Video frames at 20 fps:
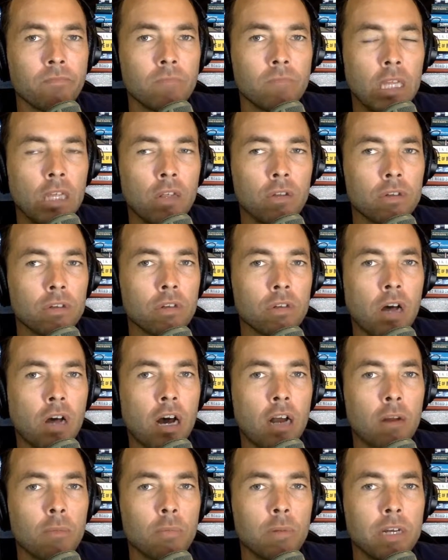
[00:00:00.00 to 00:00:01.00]
There's a
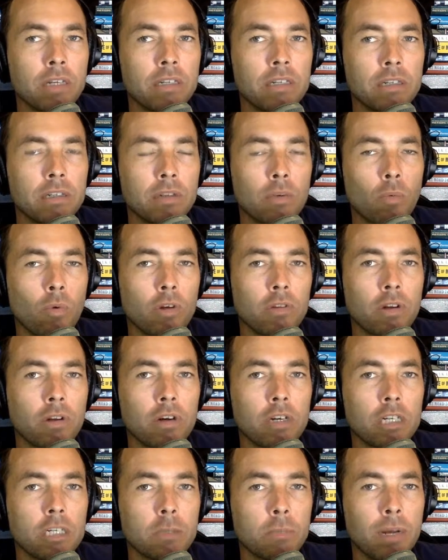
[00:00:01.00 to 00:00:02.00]
lot of places in the world that
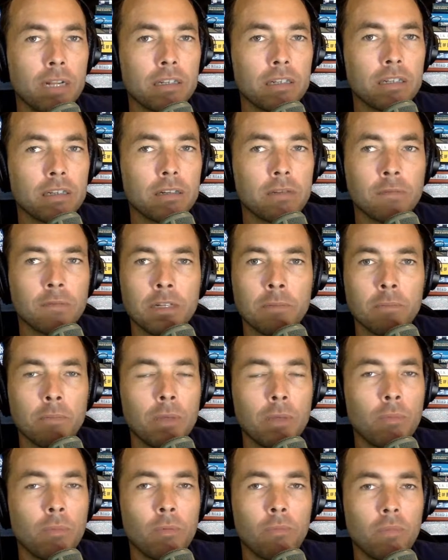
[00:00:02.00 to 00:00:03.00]
are expensive, and
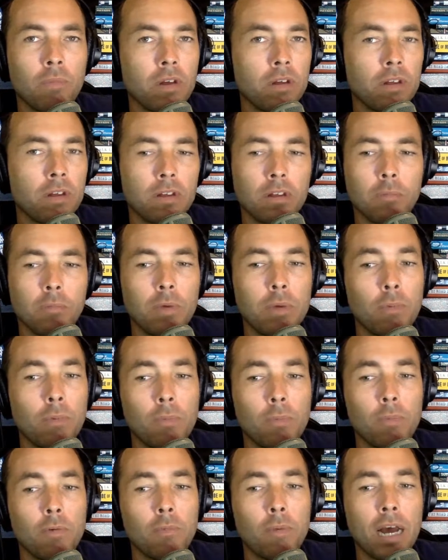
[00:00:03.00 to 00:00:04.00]
people
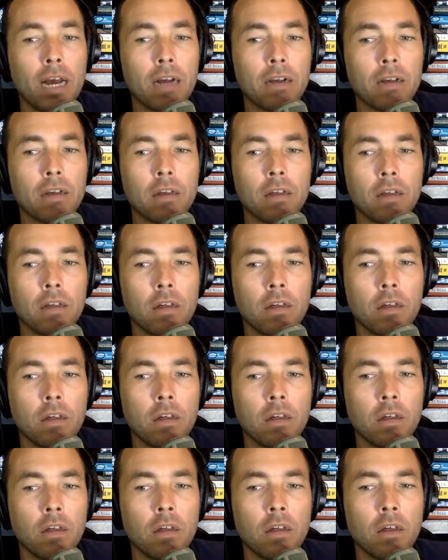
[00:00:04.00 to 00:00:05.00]
move back.
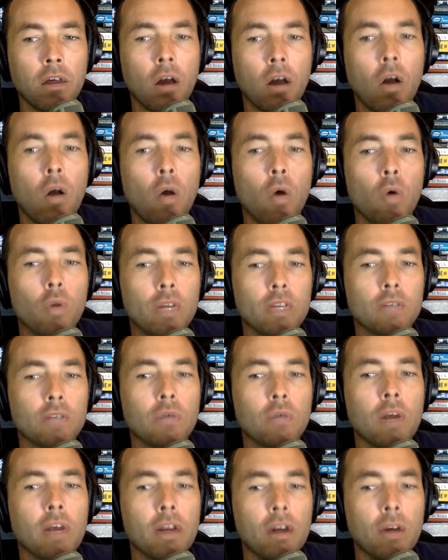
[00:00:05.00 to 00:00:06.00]
Oh, that's
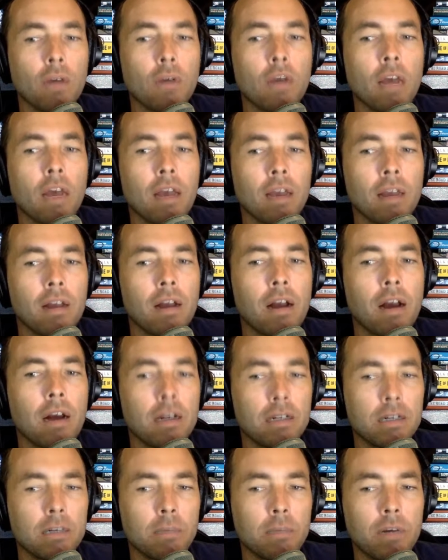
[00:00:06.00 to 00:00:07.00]
right. Okay,
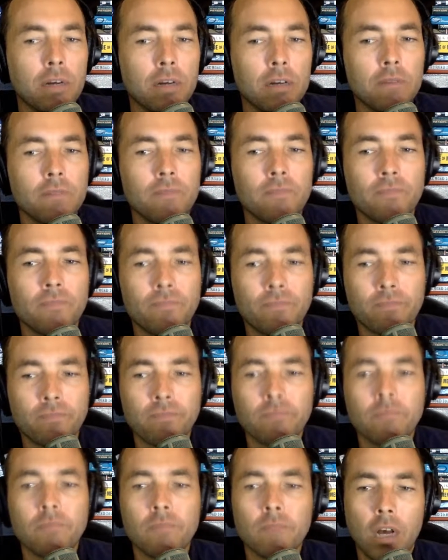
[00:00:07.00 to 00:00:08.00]
gotcha, bud.
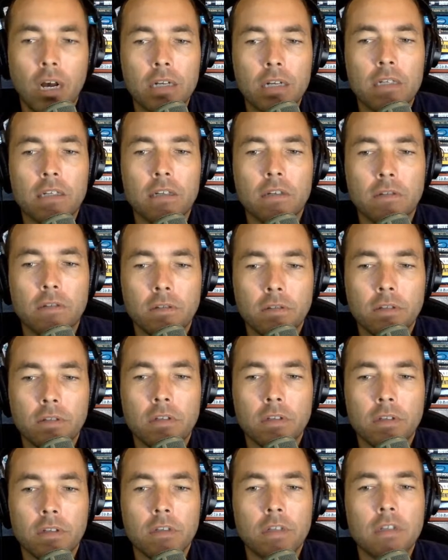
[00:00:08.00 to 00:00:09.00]
Gotcha.
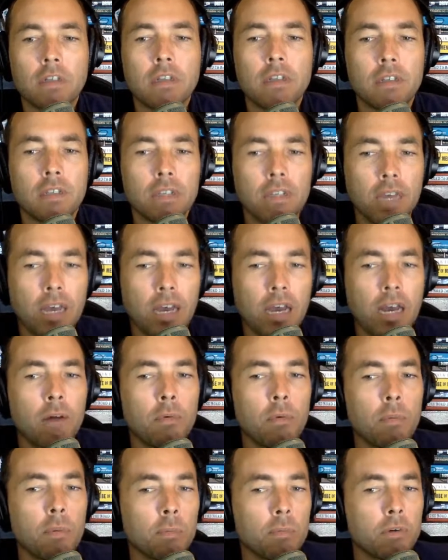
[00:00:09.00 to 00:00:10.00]
Yeah, I
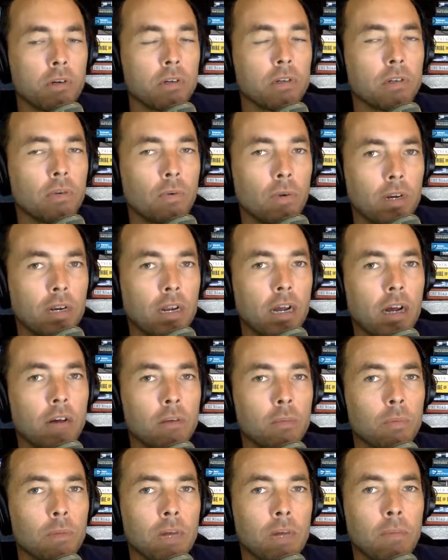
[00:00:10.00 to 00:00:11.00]
remember your story now.
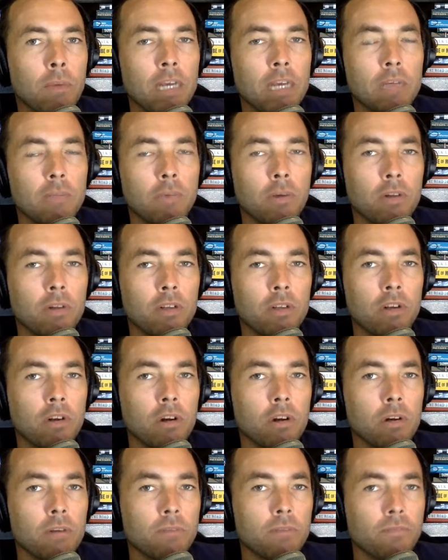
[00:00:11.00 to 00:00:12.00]
You play baseball in
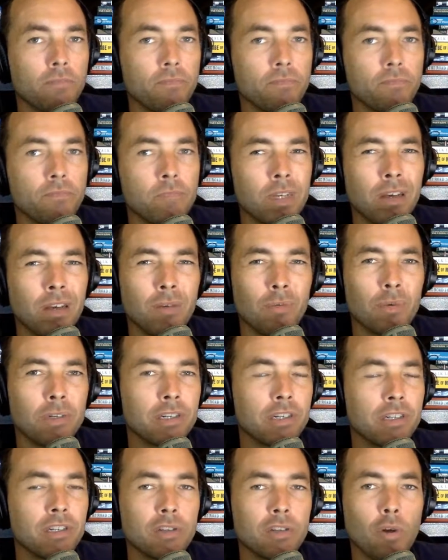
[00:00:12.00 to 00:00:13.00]
Europe, which
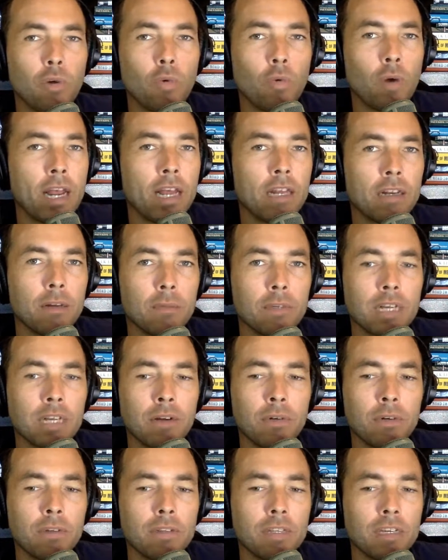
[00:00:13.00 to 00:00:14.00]
is so random because I
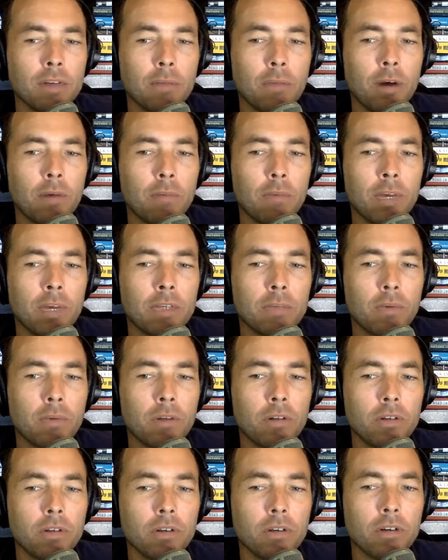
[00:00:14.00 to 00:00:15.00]
don't think about
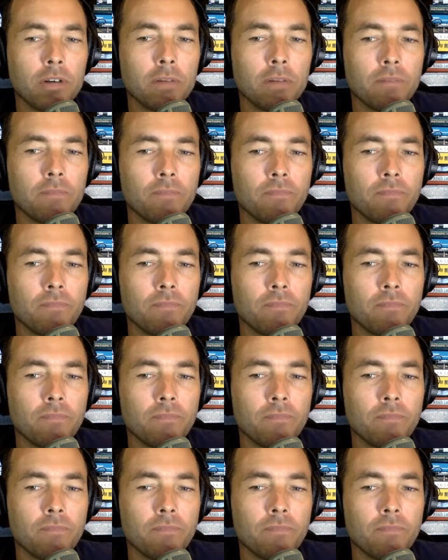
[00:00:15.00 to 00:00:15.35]
baseball in Europe.